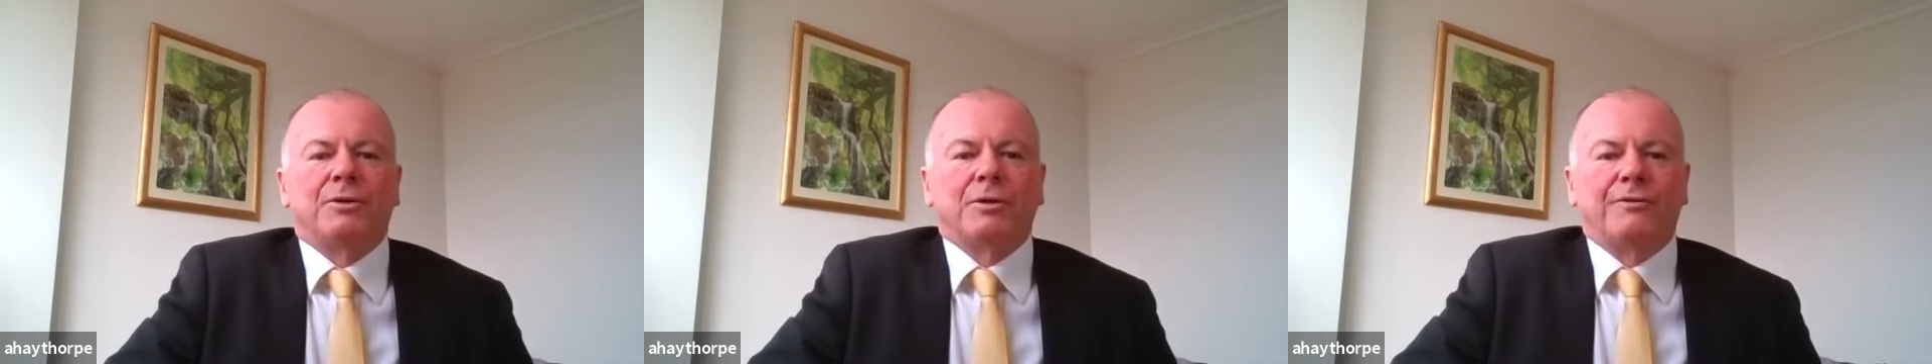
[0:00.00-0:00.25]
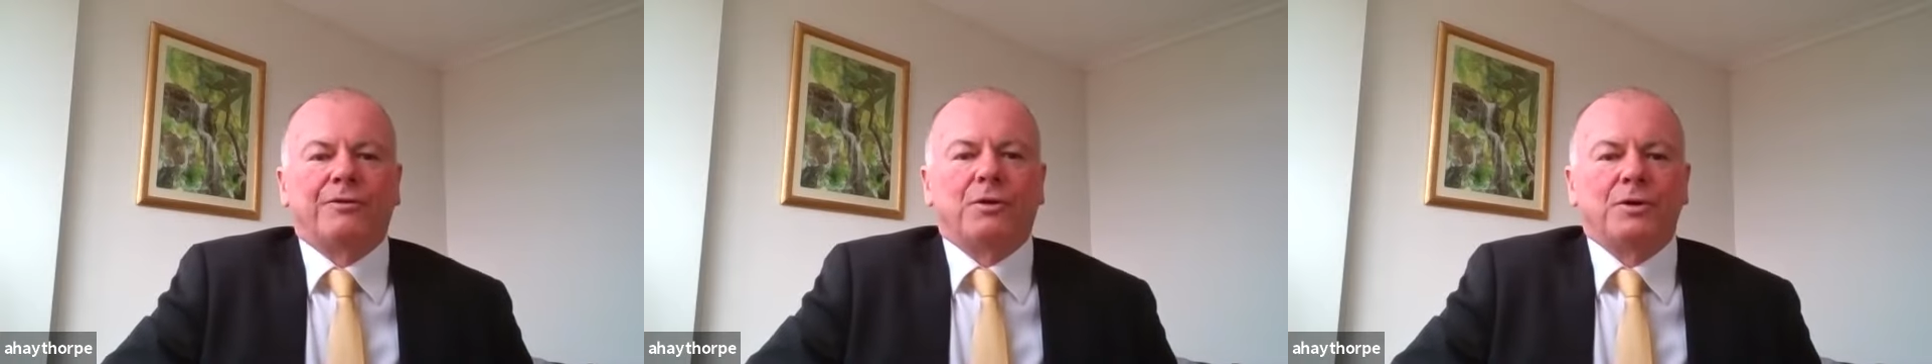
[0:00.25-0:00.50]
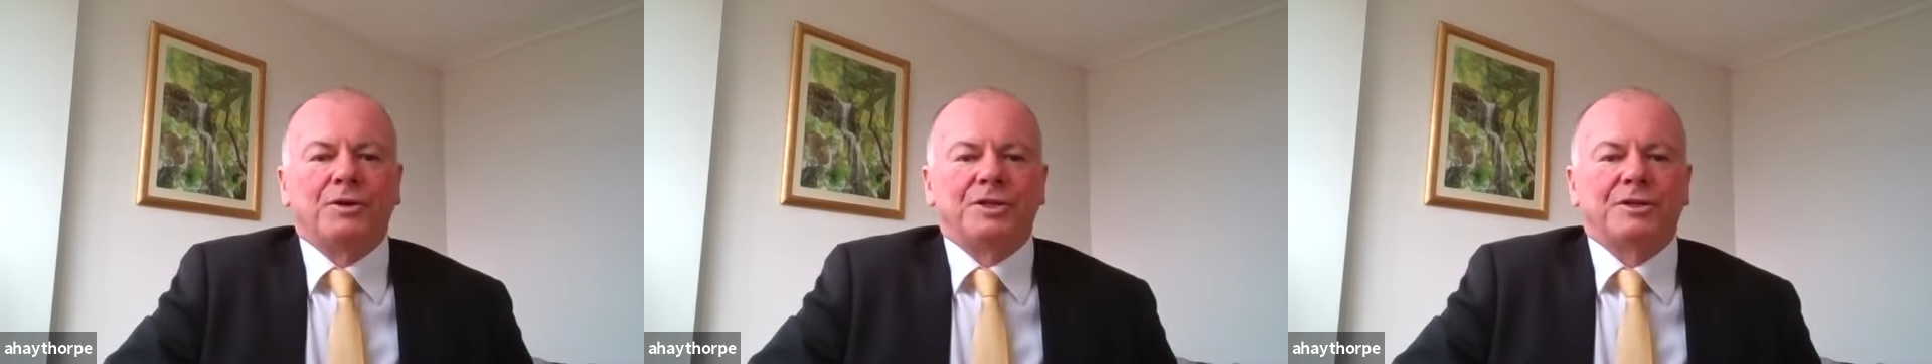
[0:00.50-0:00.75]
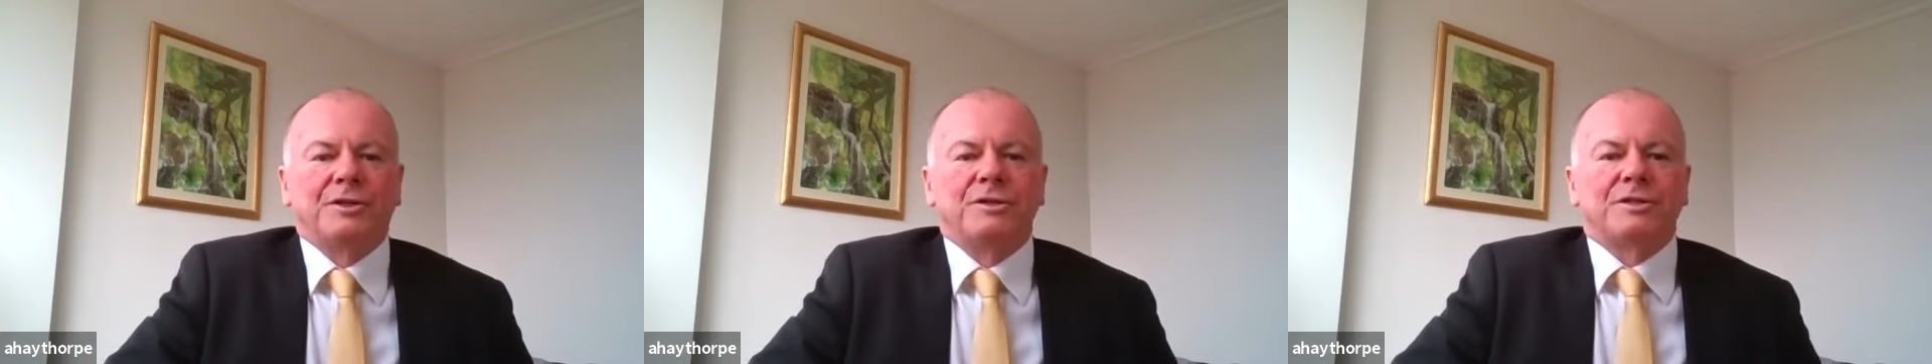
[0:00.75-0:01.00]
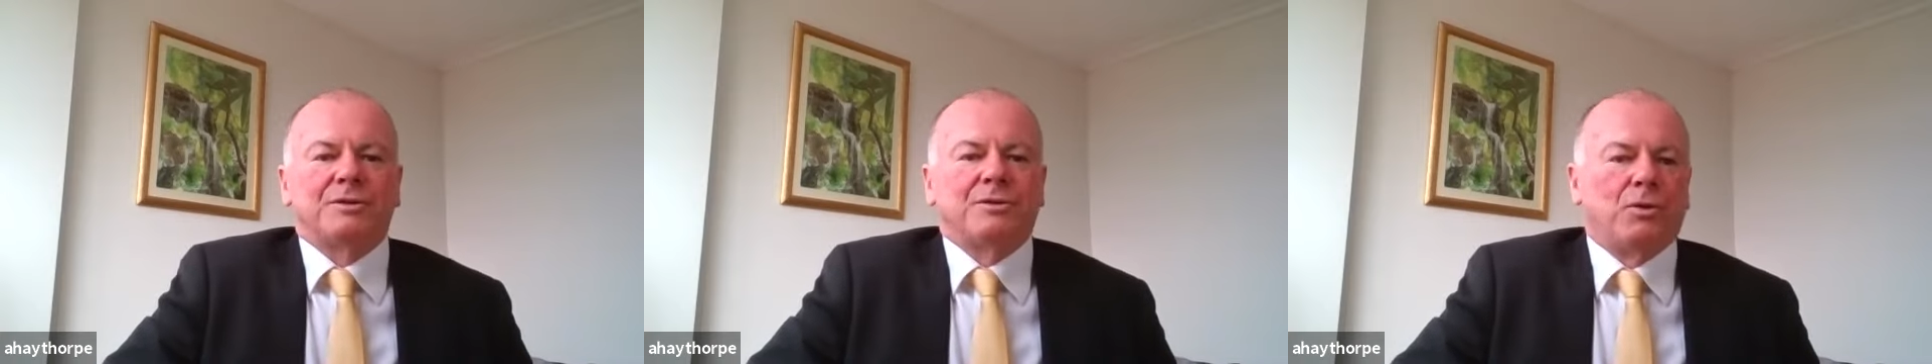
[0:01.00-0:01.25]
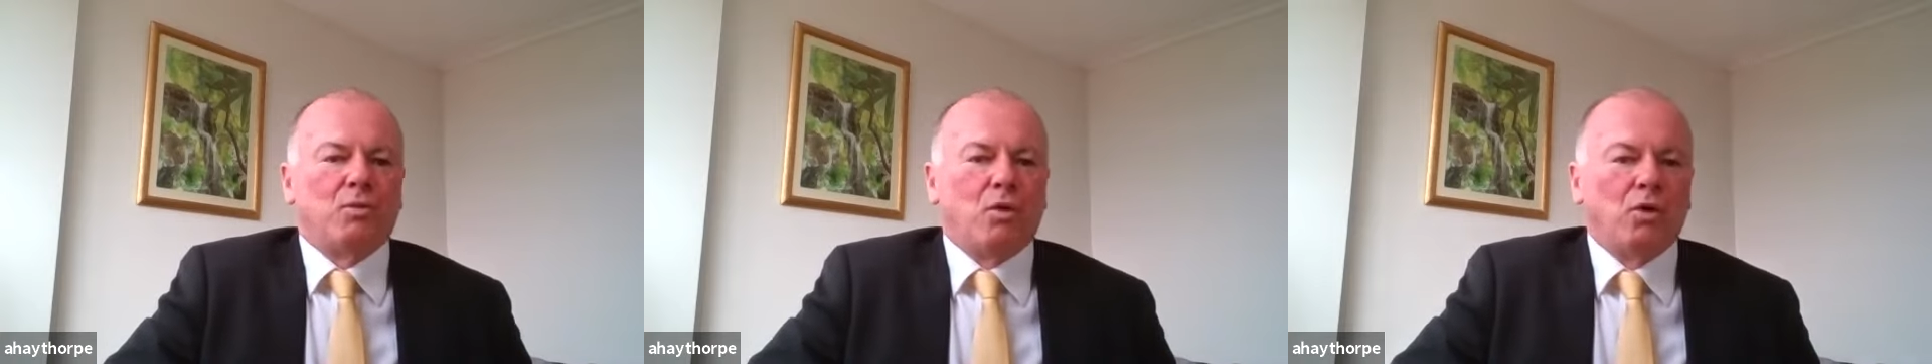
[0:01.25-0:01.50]
or the four dunes
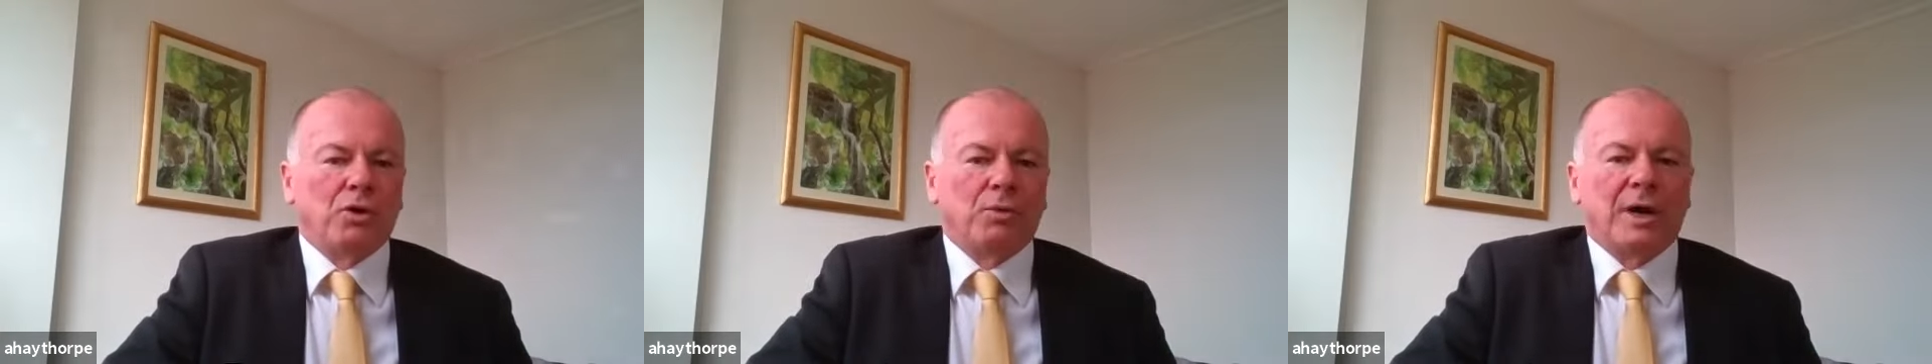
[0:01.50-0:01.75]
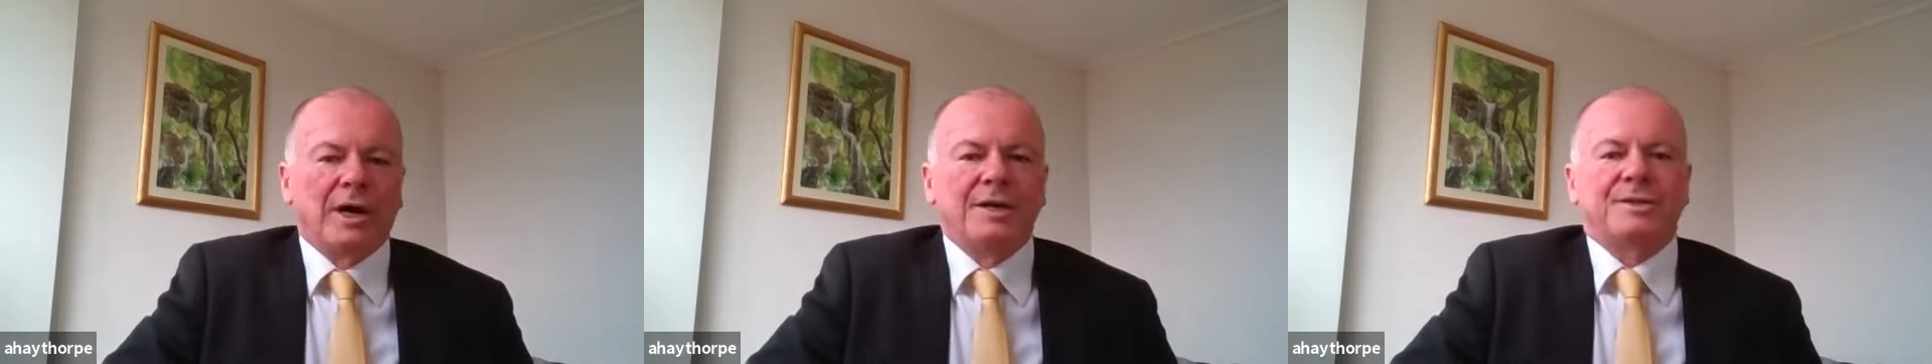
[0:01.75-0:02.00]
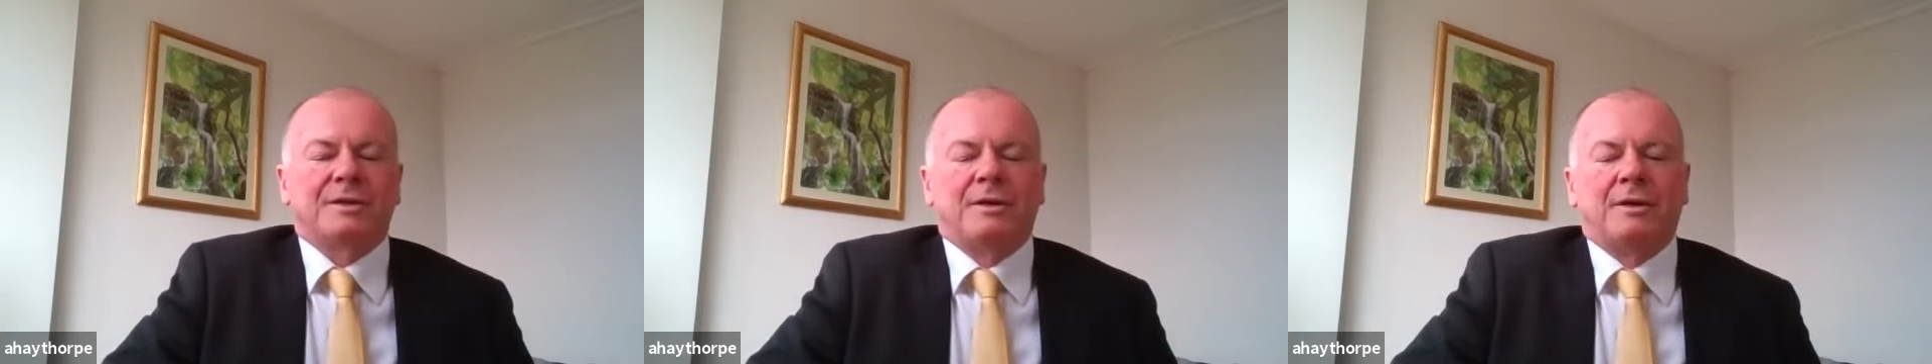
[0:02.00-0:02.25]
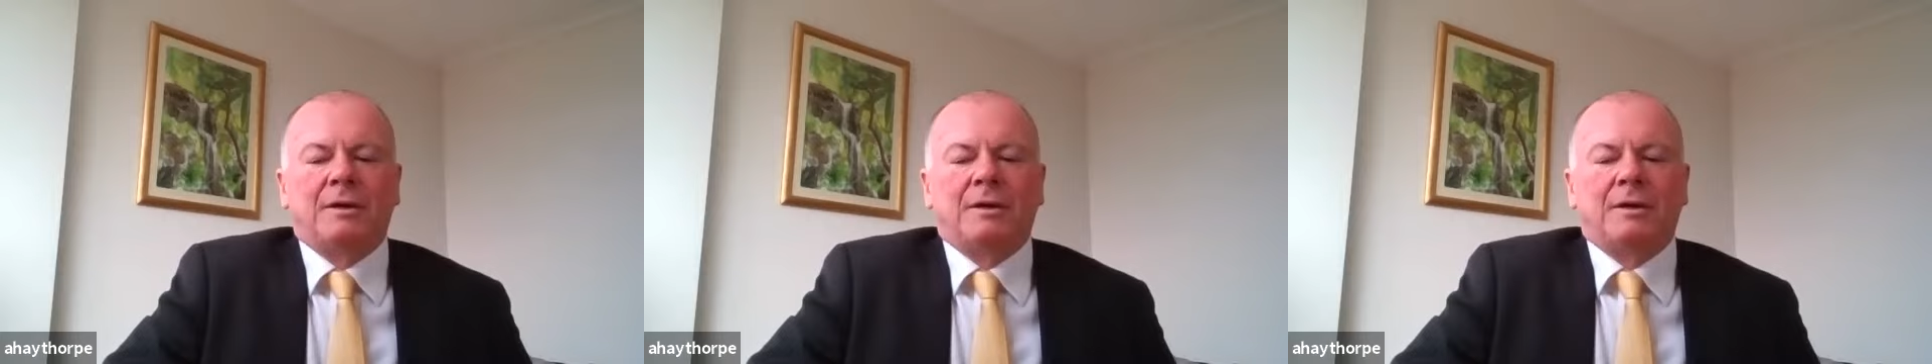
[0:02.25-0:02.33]
or waterways,